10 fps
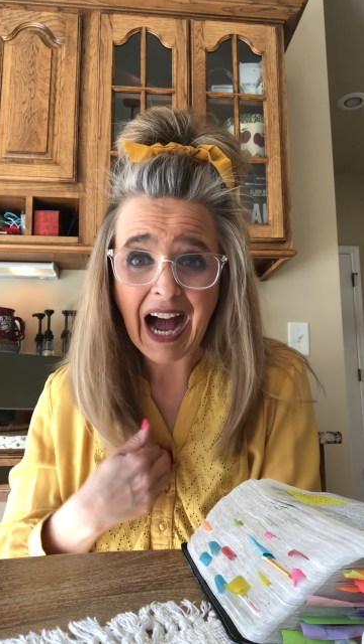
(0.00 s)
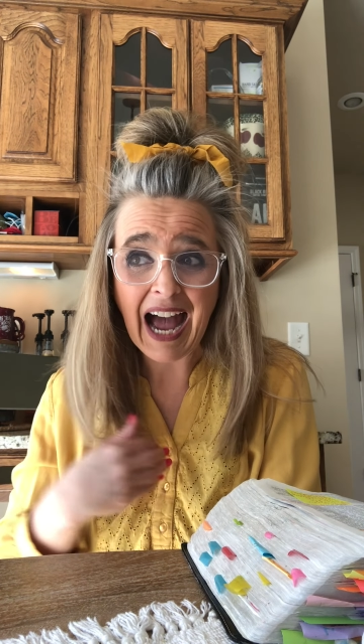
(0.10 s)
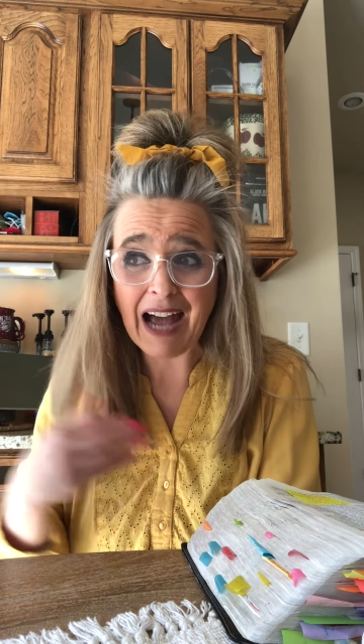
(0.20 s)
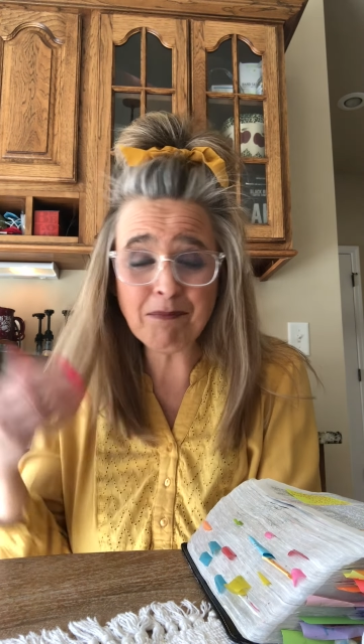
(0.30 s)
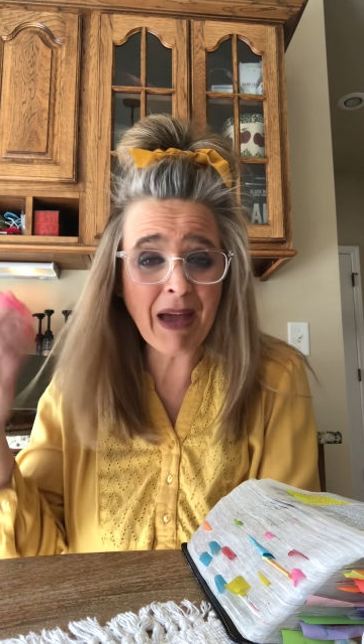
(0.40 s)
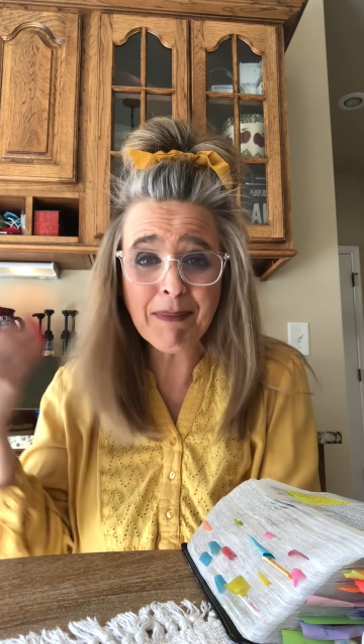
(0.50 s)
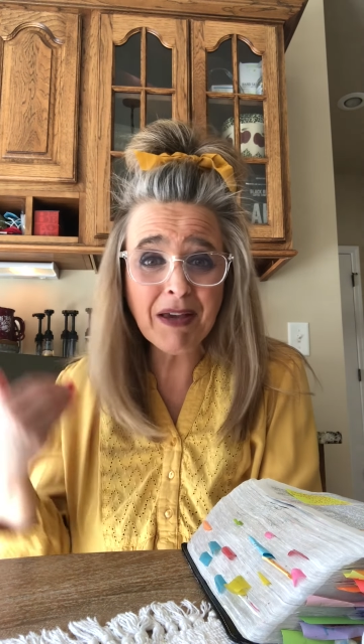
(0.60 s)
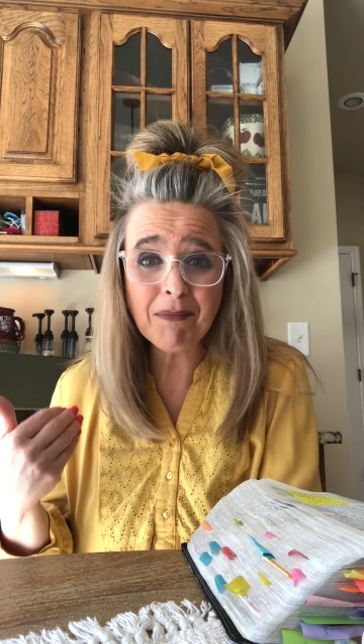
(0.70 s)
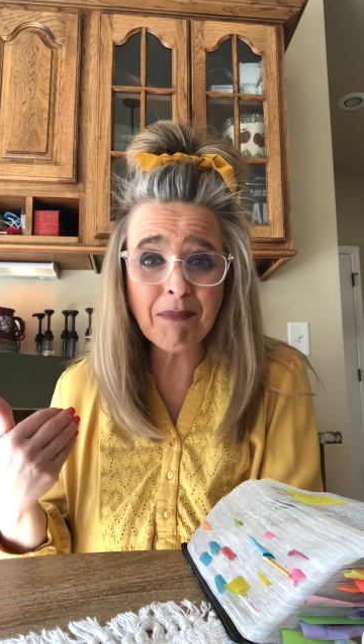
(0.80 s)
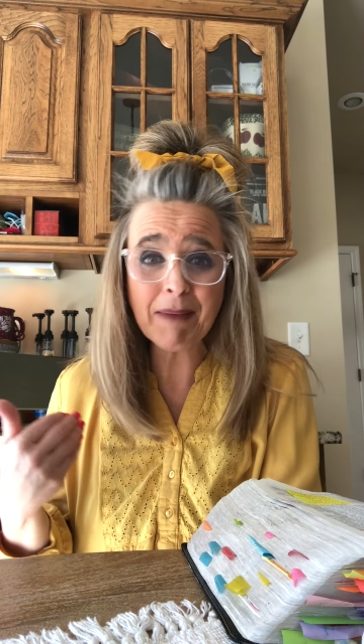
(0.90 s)
Uh,
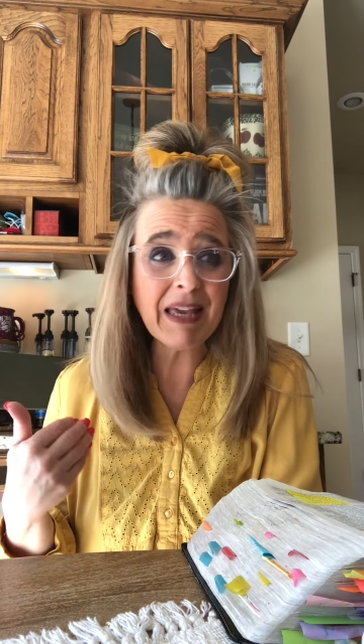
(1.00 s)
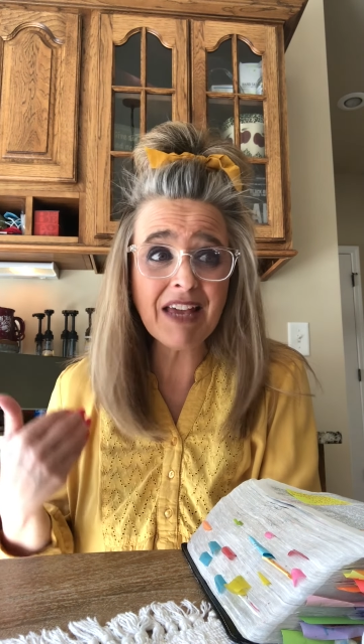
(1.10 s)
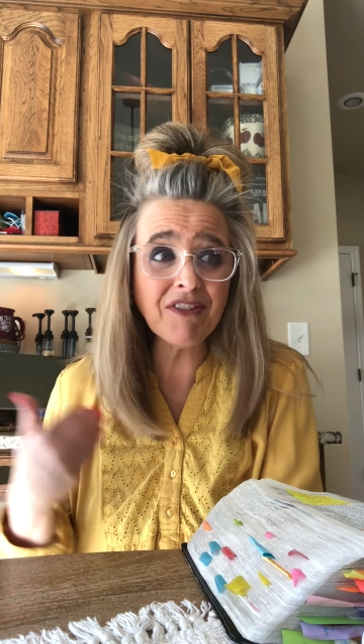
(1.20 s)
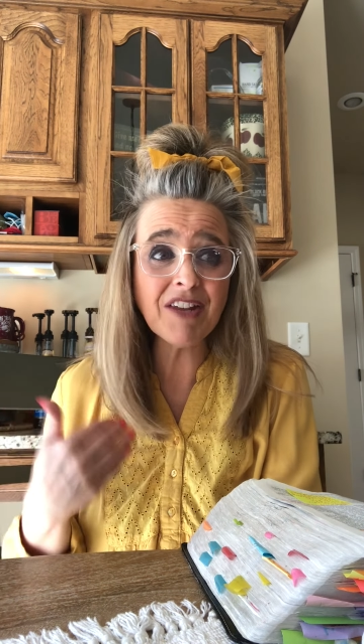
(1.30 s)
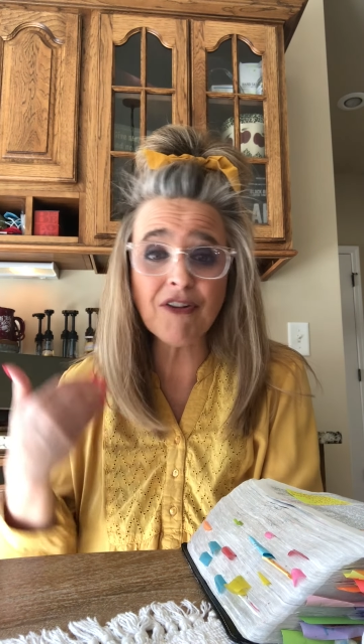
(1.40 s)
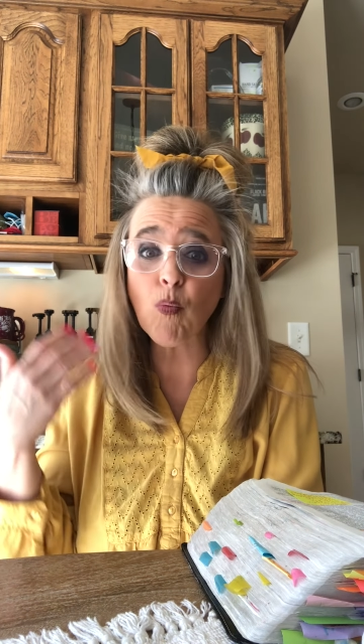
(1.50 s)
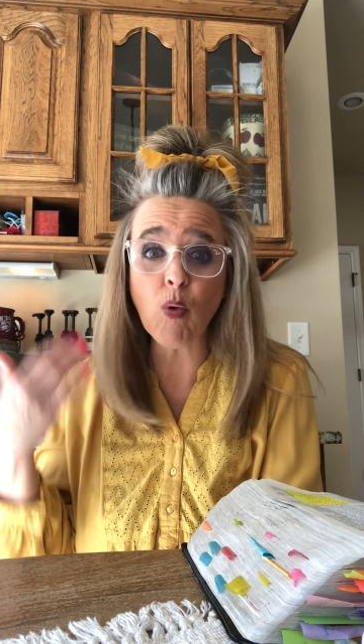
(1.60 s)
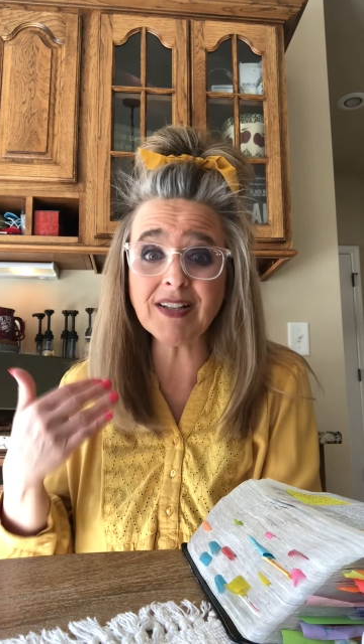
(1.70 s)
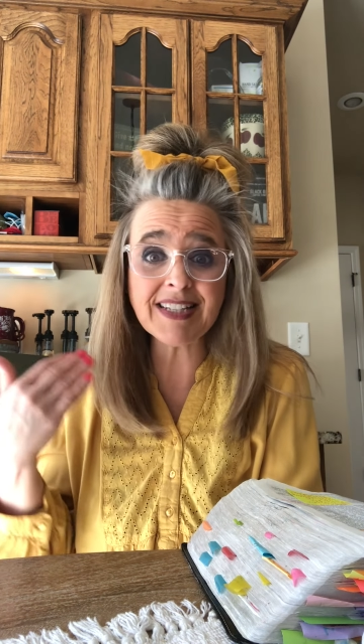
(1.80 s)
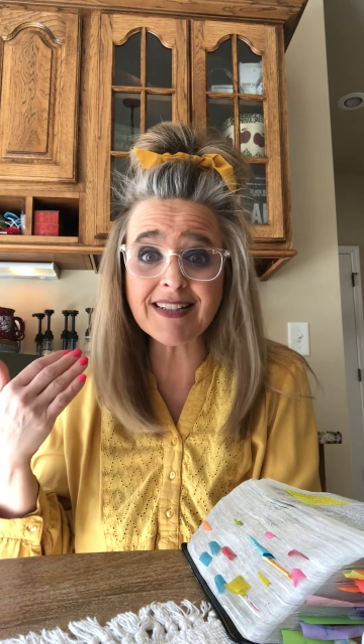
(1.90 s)
maybe, maybe even if it
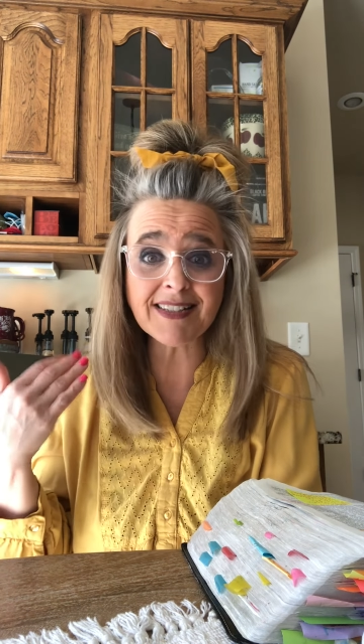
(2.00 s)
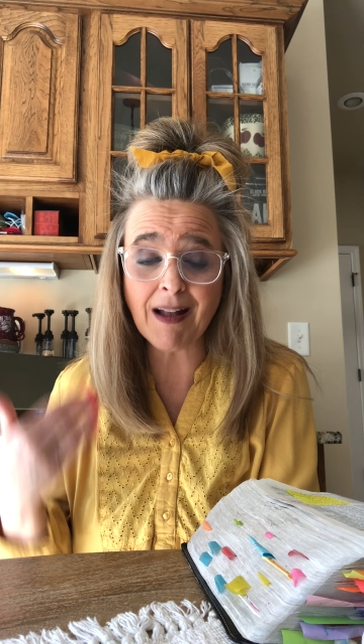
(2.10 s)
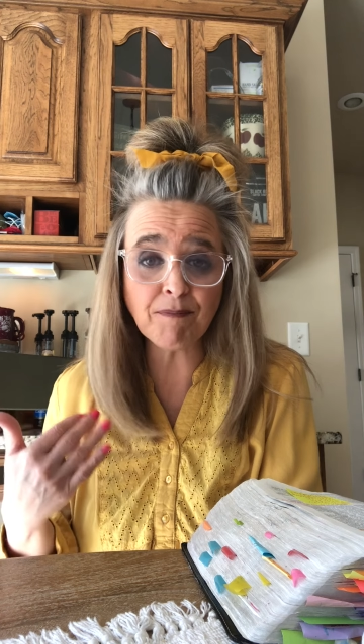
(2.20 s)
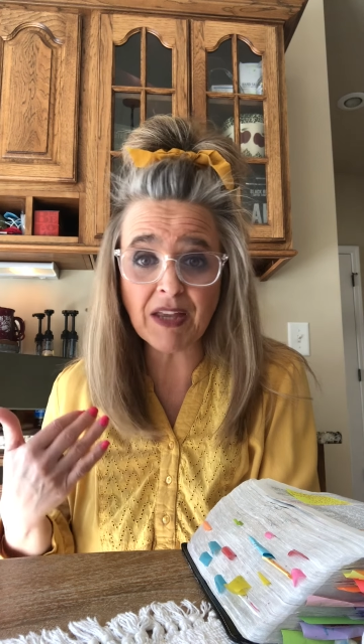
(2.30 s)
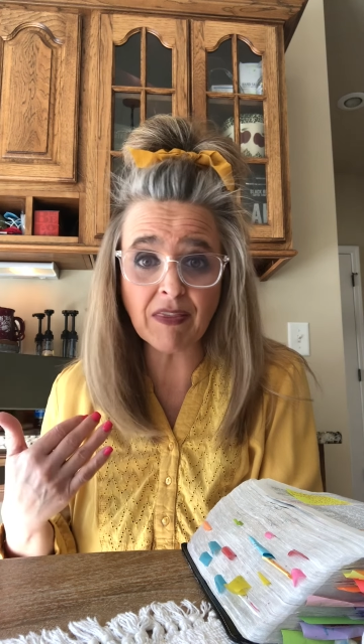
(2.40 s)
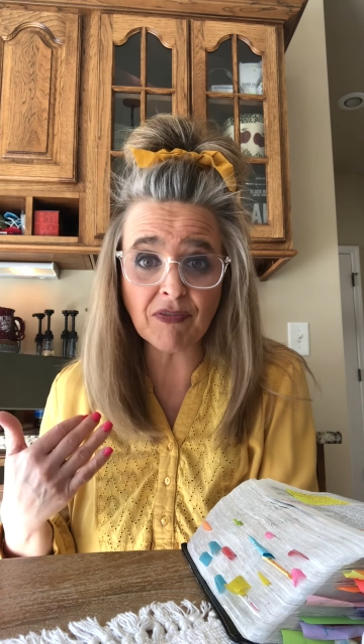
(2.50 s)
wasn't something